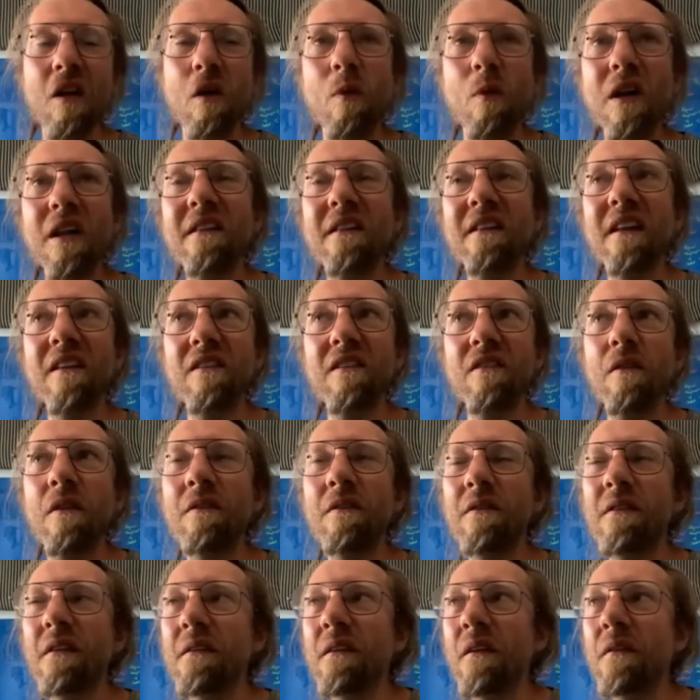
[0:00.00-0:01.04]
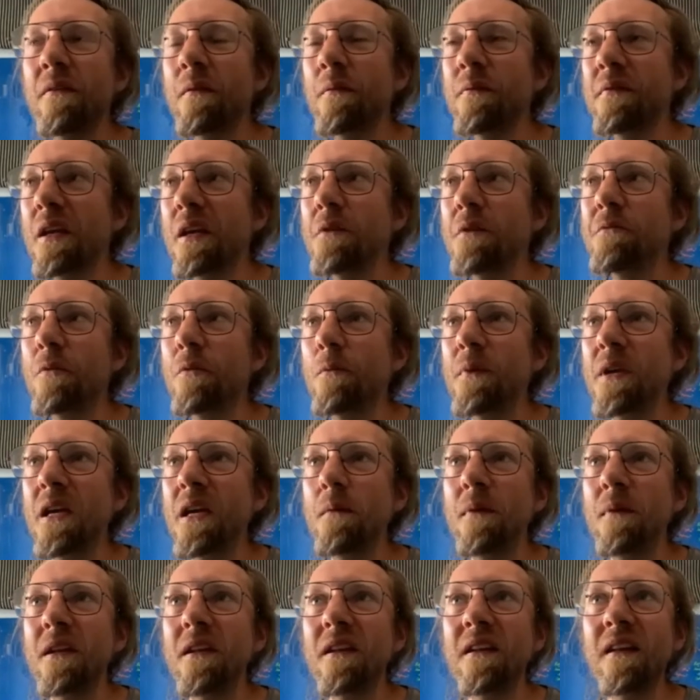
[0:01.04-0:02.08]
well, that's what I'm saying. For me,
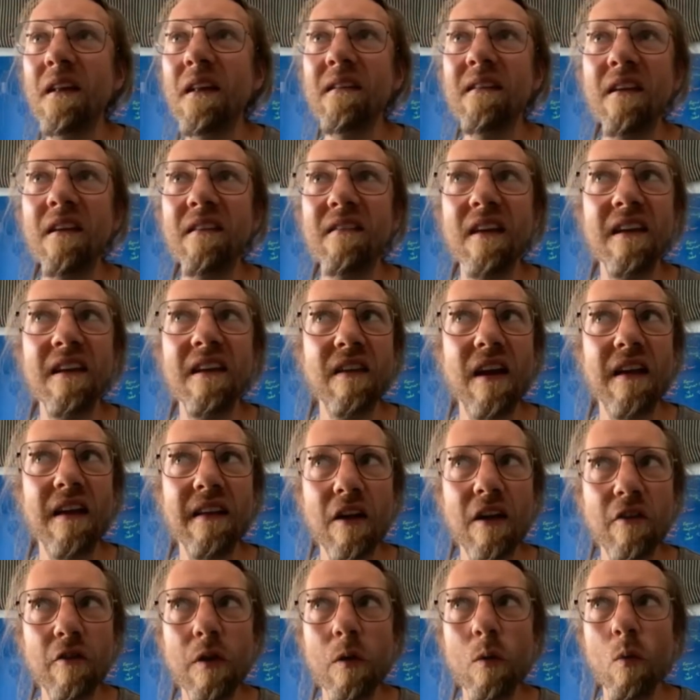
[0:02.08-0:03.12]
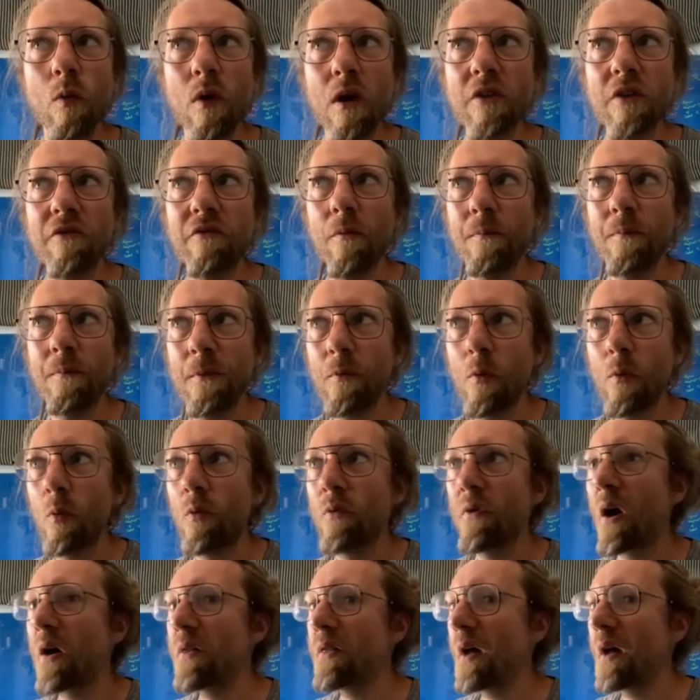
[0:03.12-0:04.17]
I mean that it actually works for
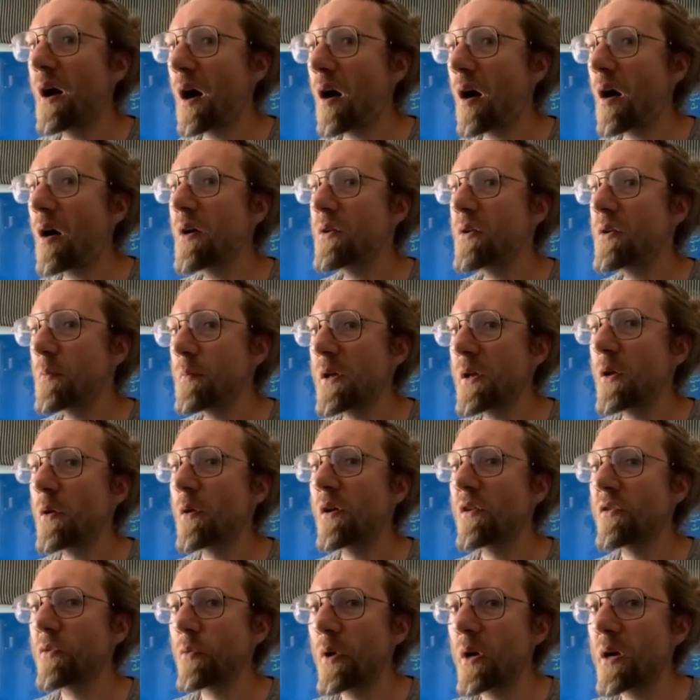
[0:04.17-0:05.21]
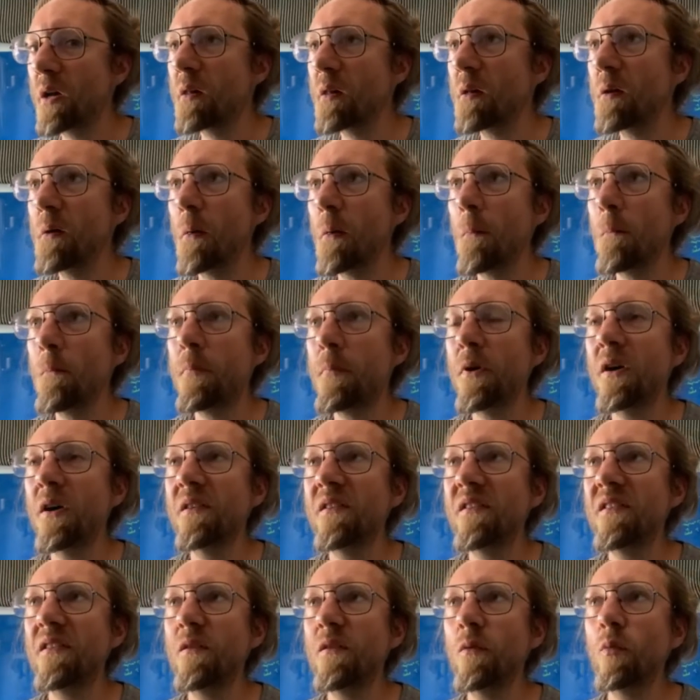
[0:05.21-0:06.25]
people that are in the middle as well.
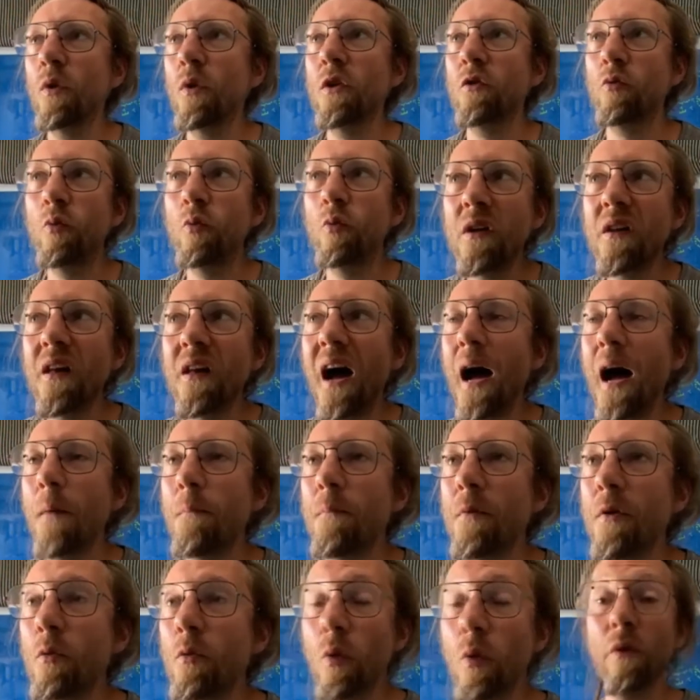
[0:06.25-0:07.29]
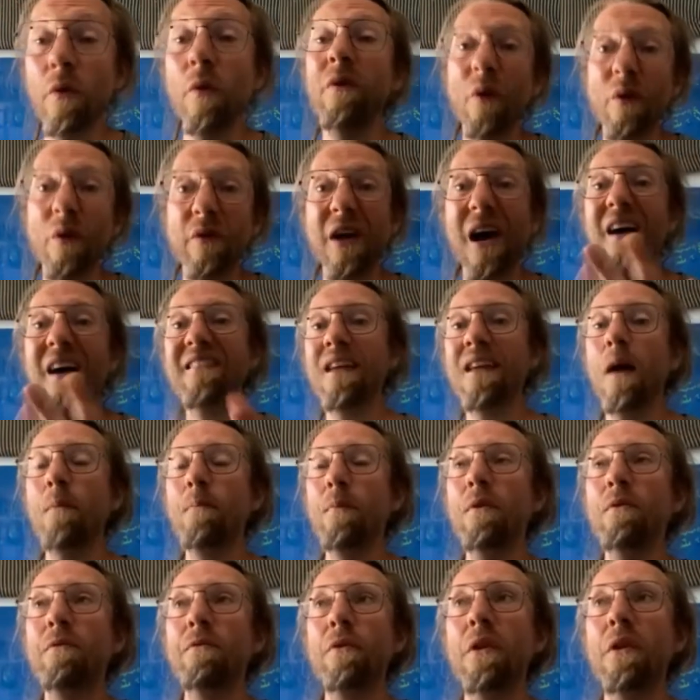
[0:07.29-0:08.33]
But what will happen, what has
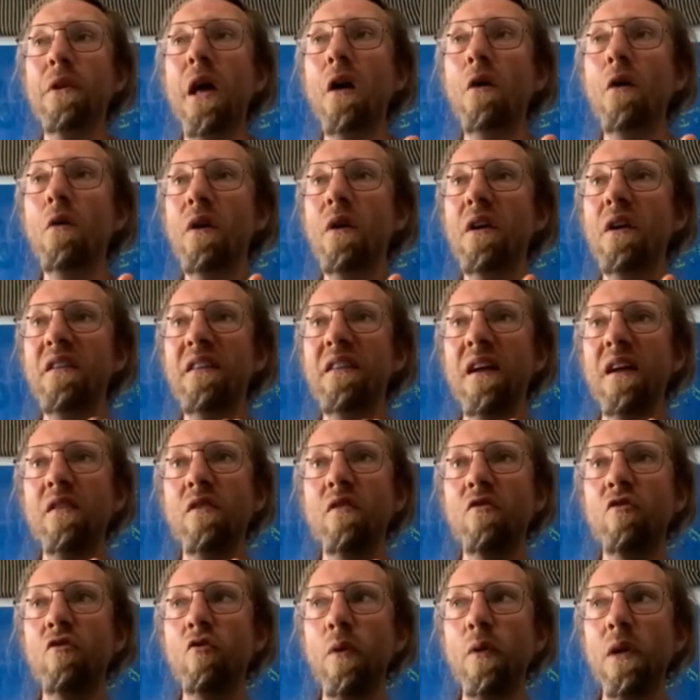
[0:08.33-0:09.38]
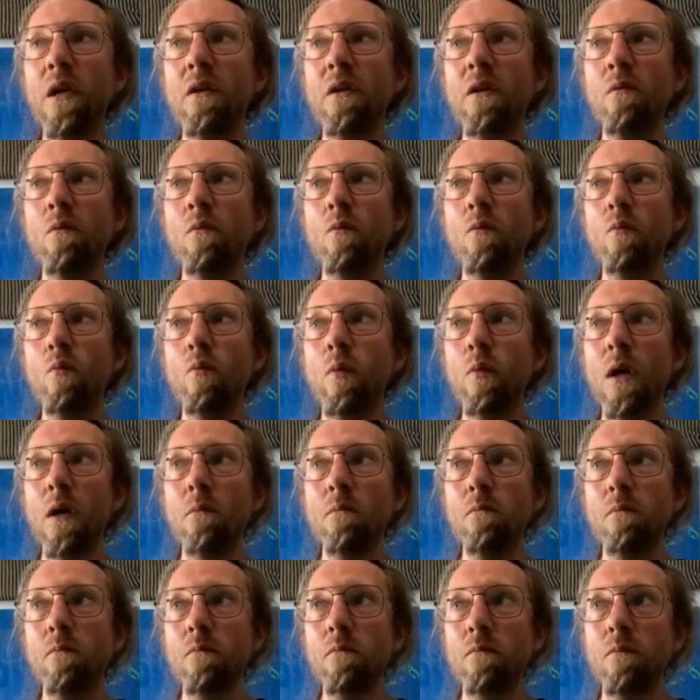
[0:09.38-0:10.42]
happened for now, is that doing,
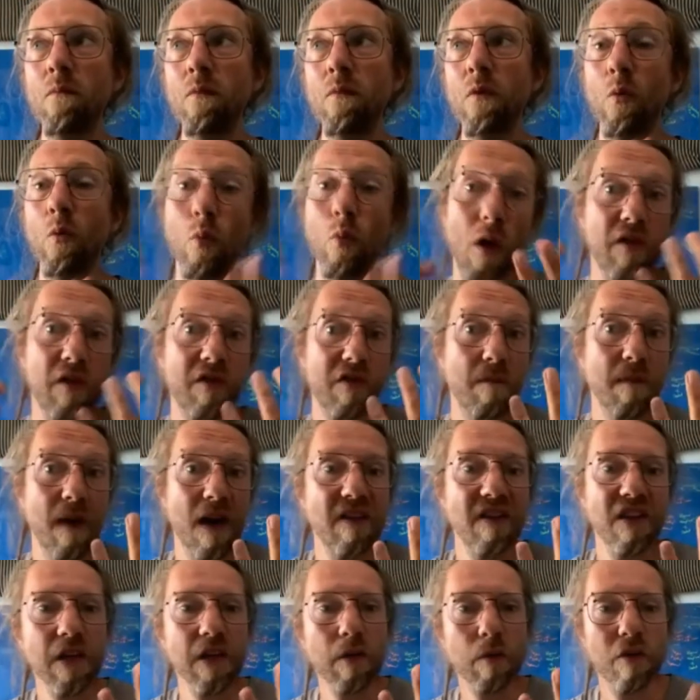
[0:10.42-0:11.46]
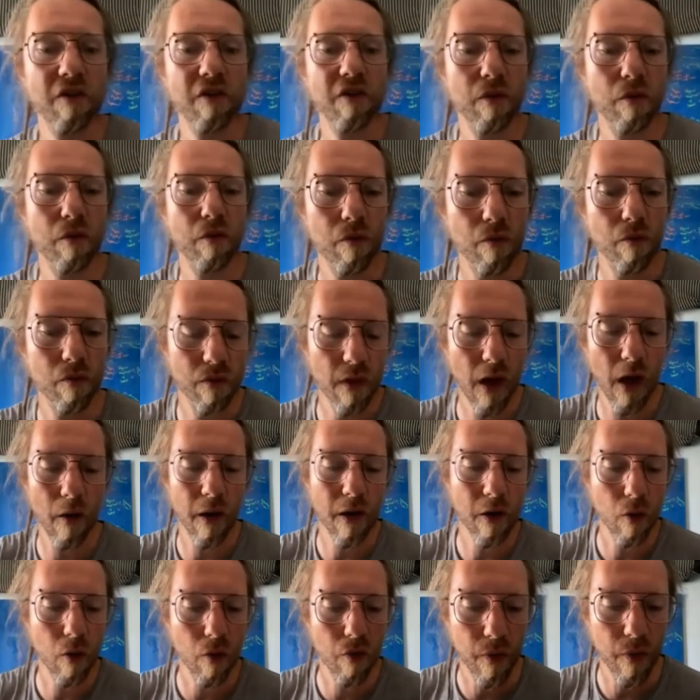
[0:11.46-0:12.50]
well, there was a magic, which is how I
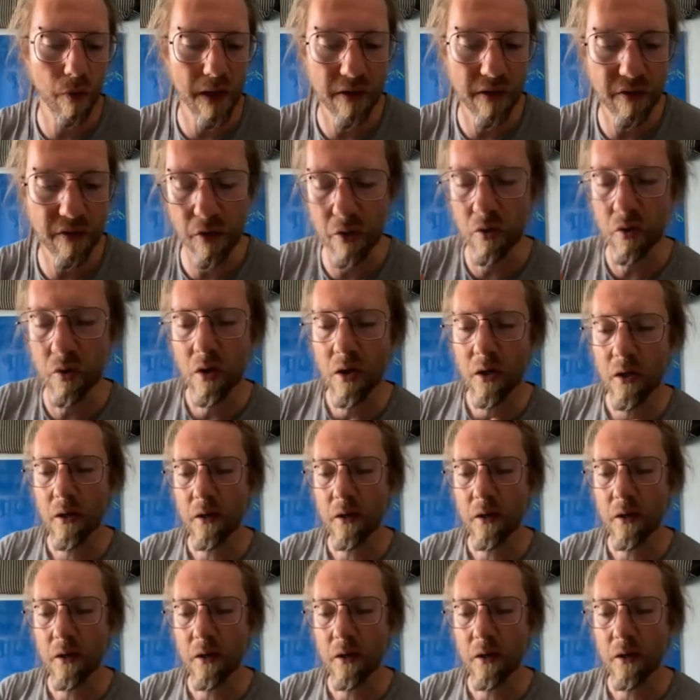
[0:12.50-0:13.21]
called what I do,